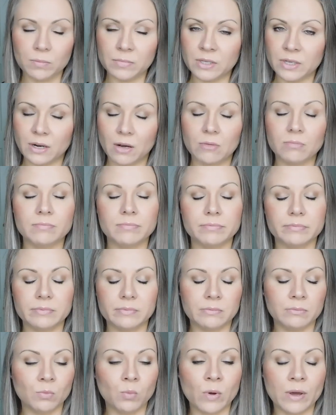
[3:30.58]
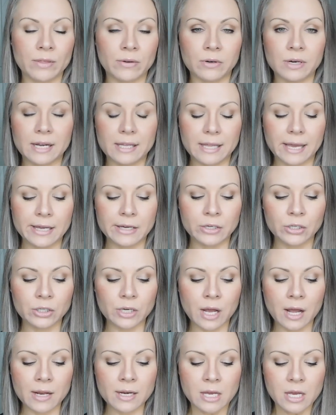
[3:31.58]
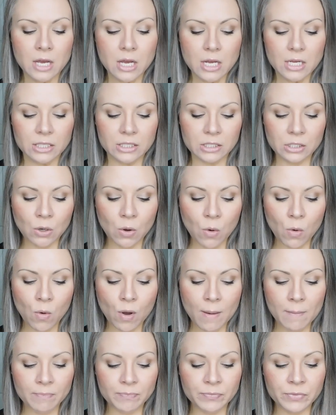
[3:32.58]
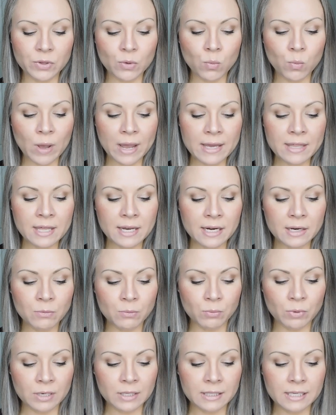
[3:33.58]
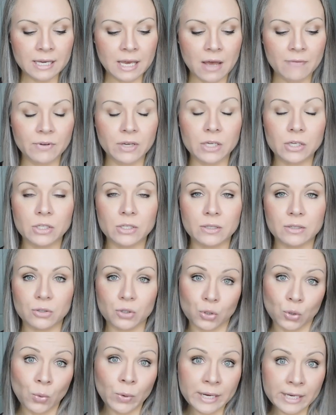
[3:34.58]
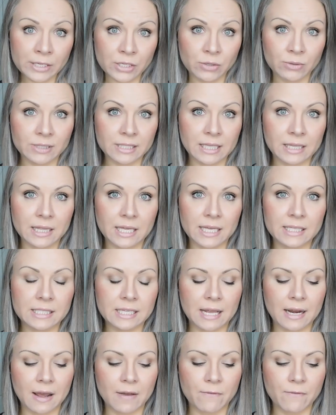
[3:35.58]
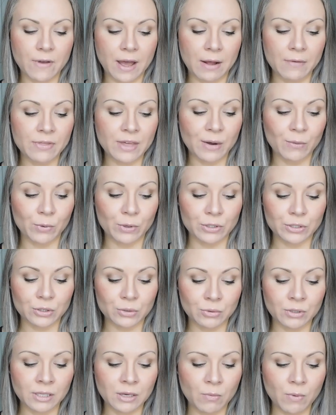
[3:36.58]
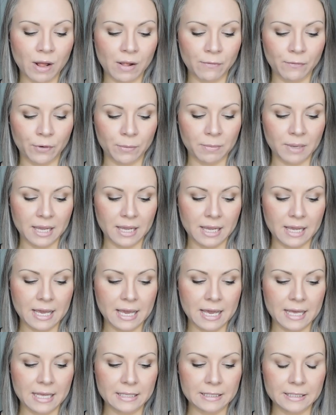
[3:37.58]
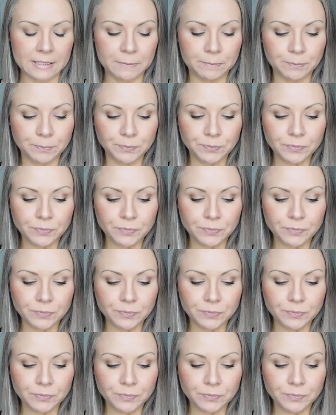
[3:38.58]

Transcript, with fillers: you know, whether I like it or not. So the way that I really have enjoyed using this and I found that works really well for me is